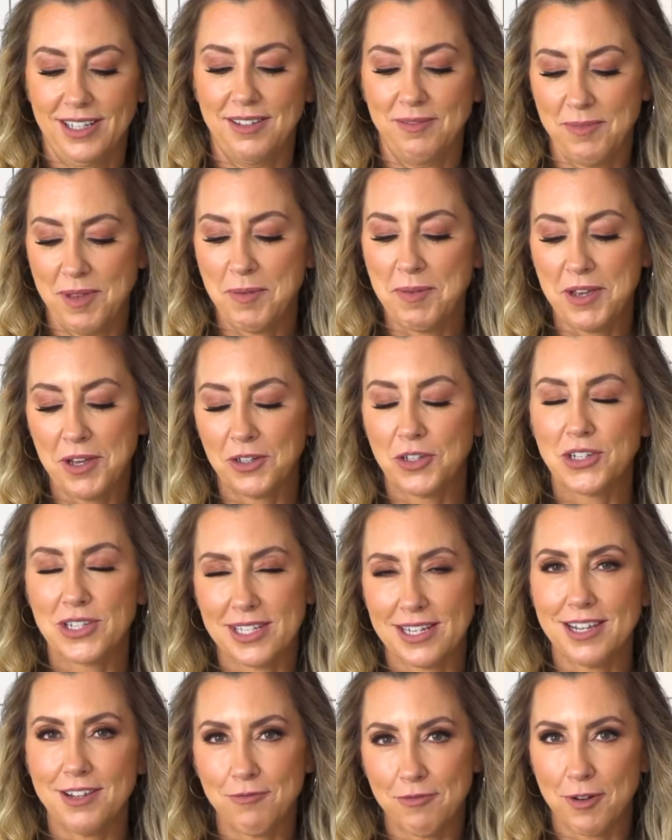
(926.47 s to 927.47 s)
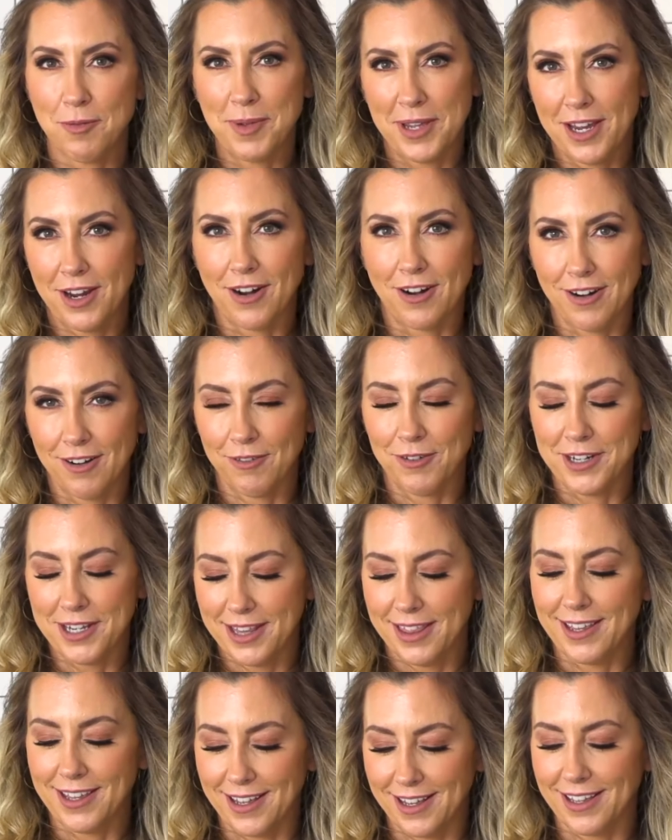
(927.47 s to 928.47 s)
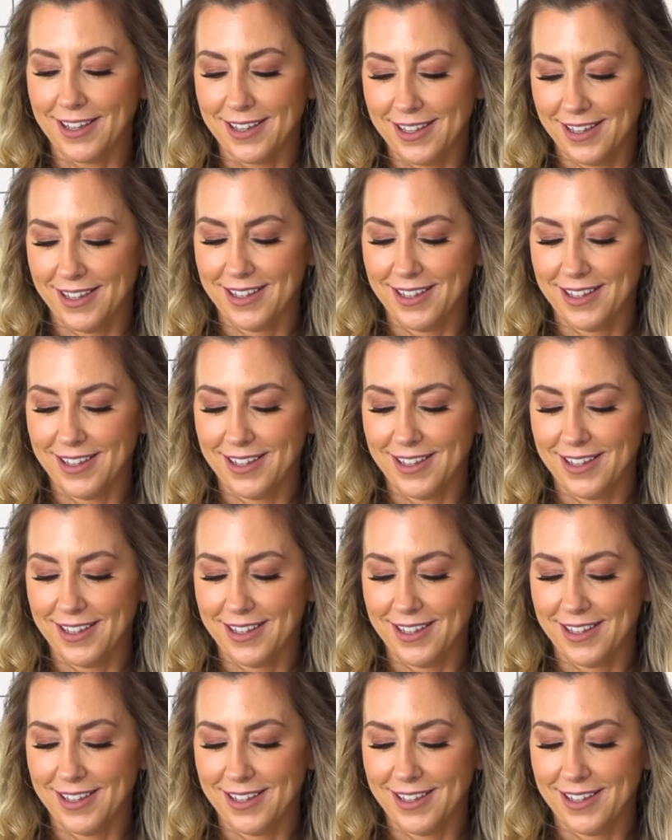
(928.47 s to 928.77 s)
Maybe I'll just eat from here. What do you think?